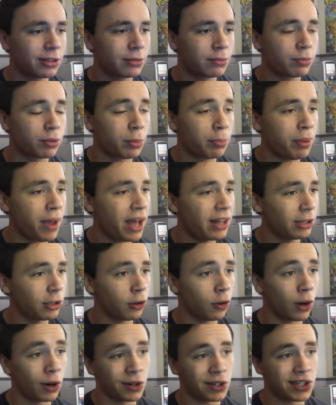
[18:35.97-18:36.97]

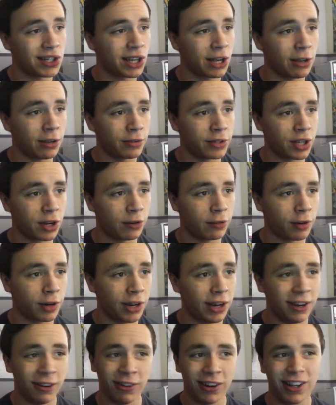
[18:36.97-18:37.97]
propeller ourselves over
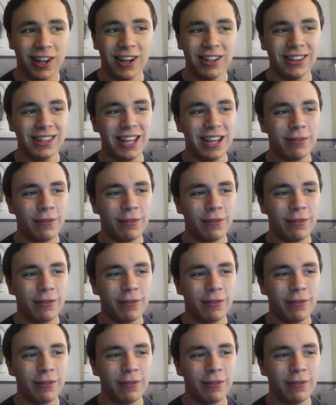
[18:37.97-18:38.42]
here. I couldn't think